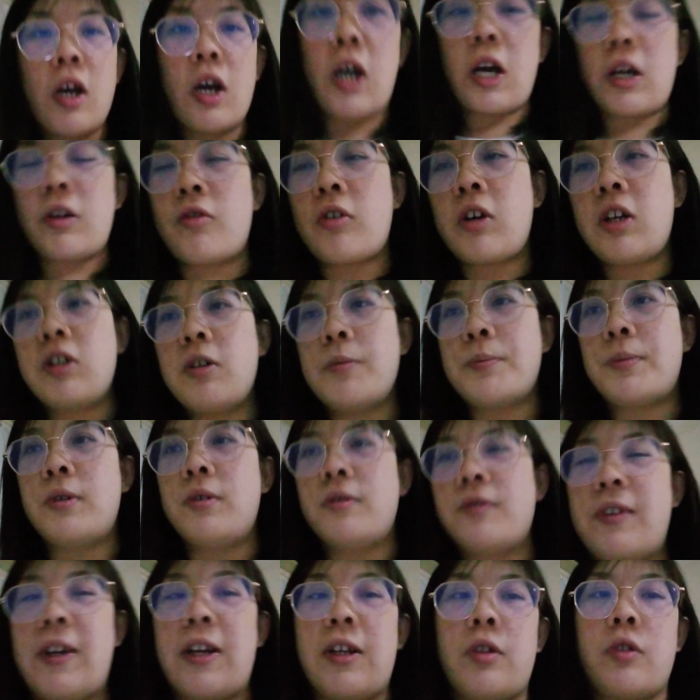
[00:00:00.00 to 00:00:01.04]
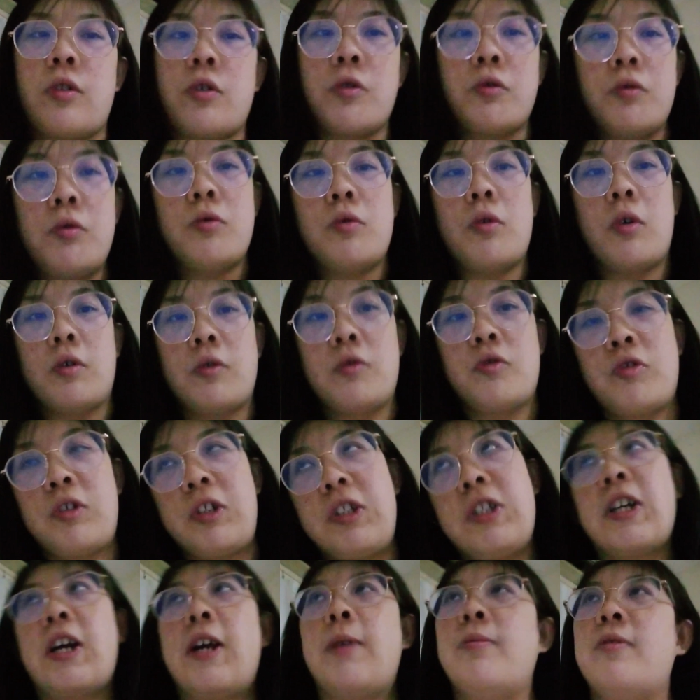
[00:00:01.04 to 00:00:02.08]
I try to post, like, 2 or 3
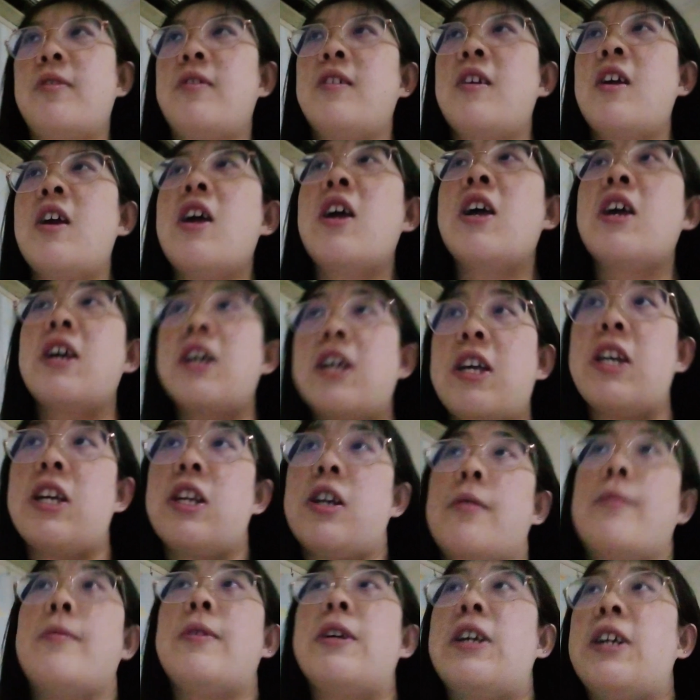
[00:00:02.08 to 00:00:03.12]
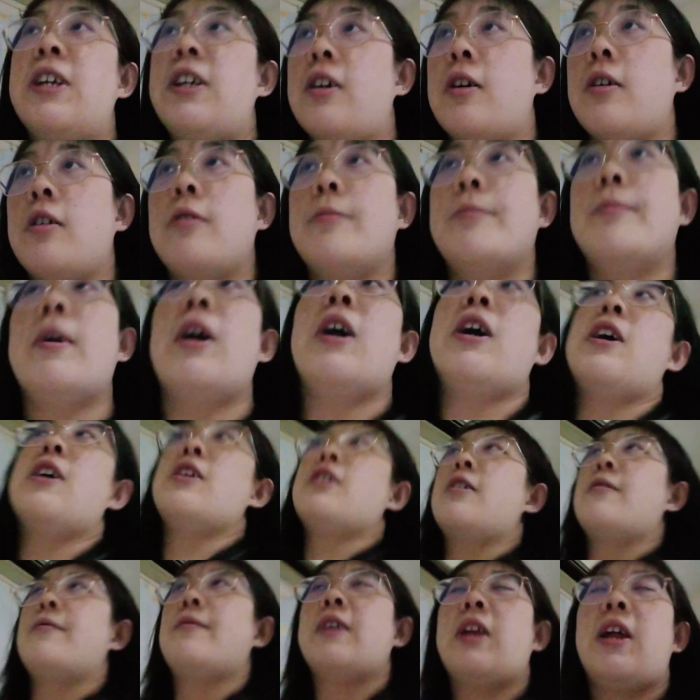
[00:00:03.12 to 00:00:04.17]
times in a week or a month
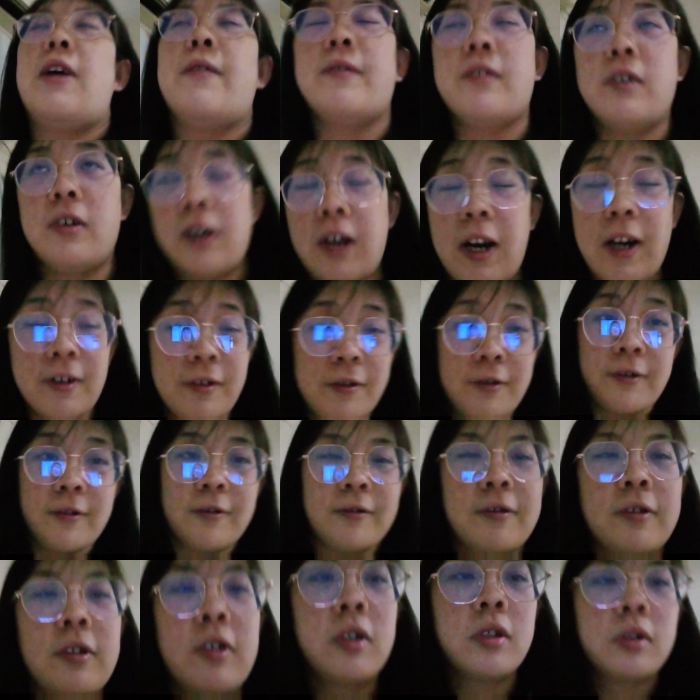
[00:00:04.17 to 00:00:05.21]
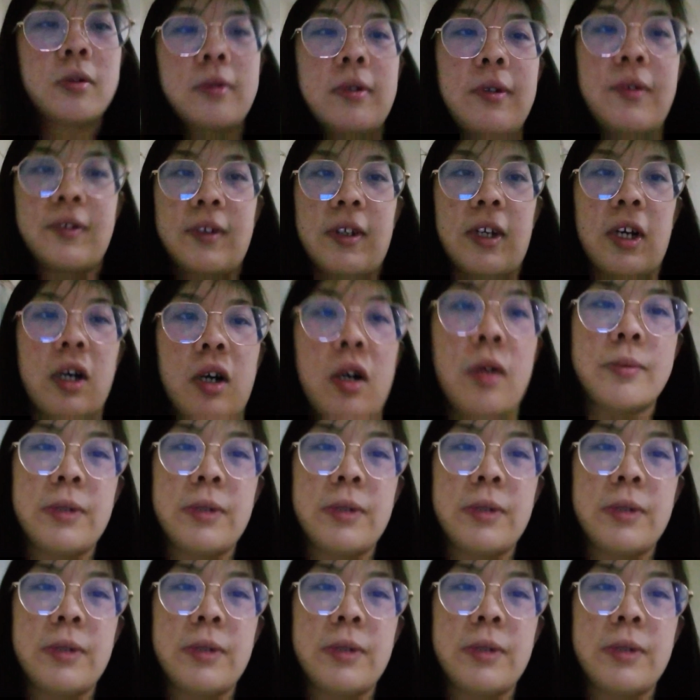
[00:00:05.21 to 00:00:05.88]
or whatever. I don't know. We'll see how.